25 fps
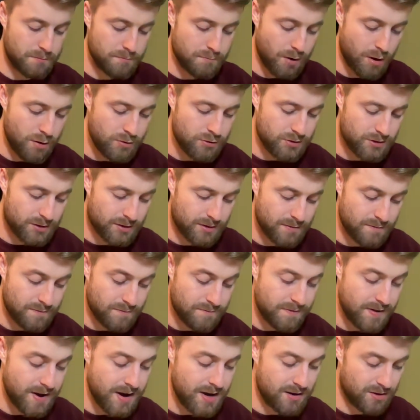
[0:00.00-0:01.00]
most
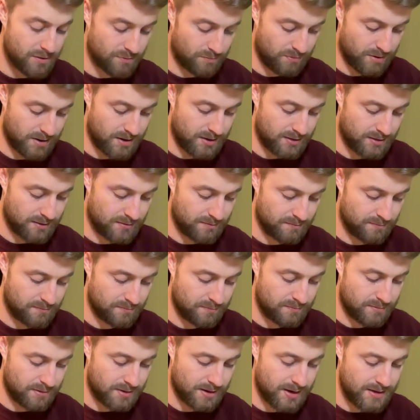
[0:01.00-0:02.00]
convenient reason
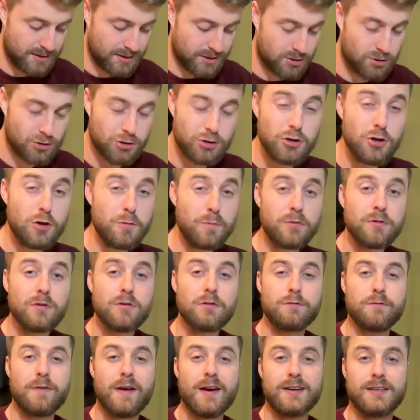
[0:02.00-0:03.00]
is it's super
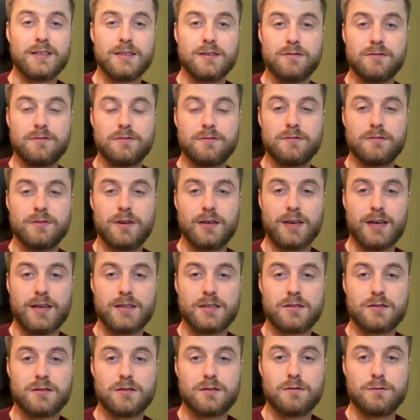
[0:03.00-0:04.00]
effective
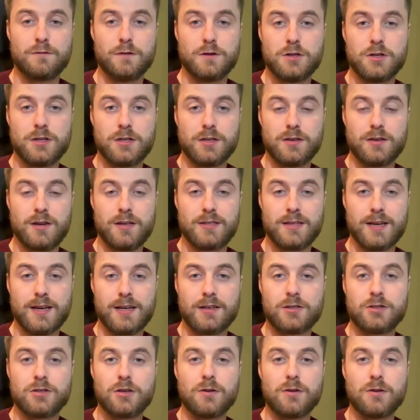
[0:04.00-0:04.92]
against phishing attacks.